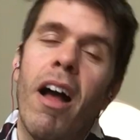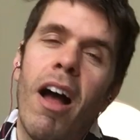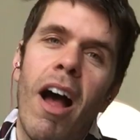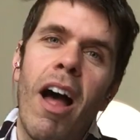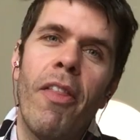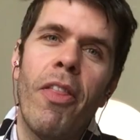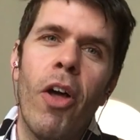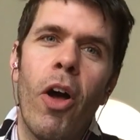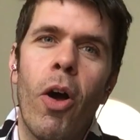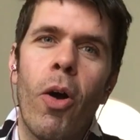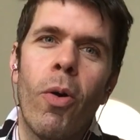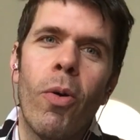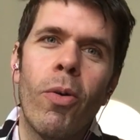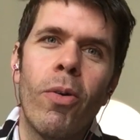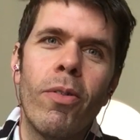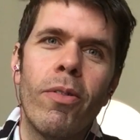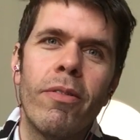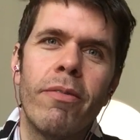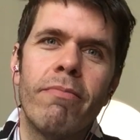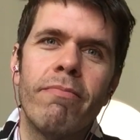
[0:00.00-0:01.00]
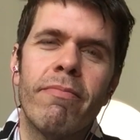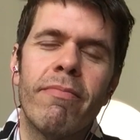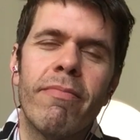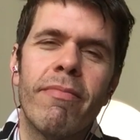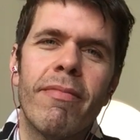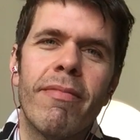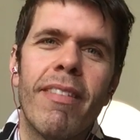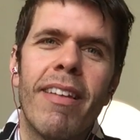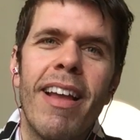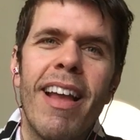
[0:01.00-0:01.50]
Although,
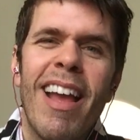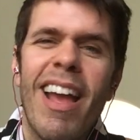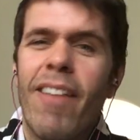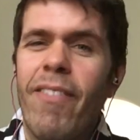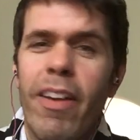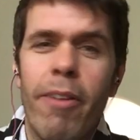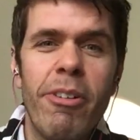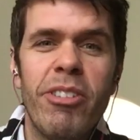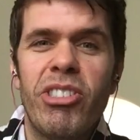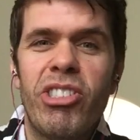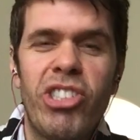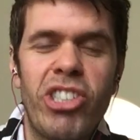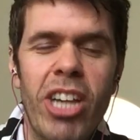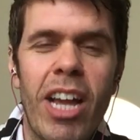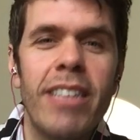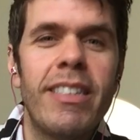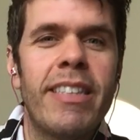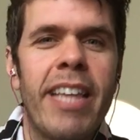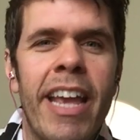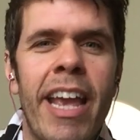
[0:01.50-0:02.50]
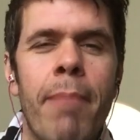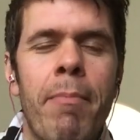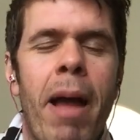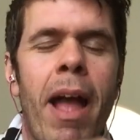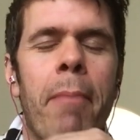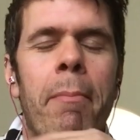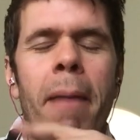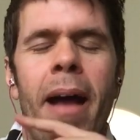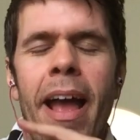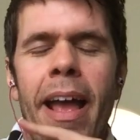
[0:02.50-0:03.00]
if it was just him,
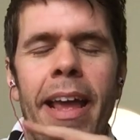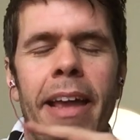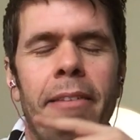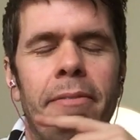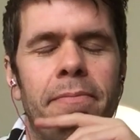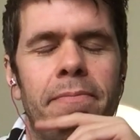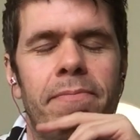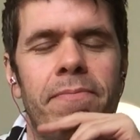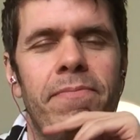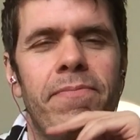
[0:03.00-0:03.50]
I might.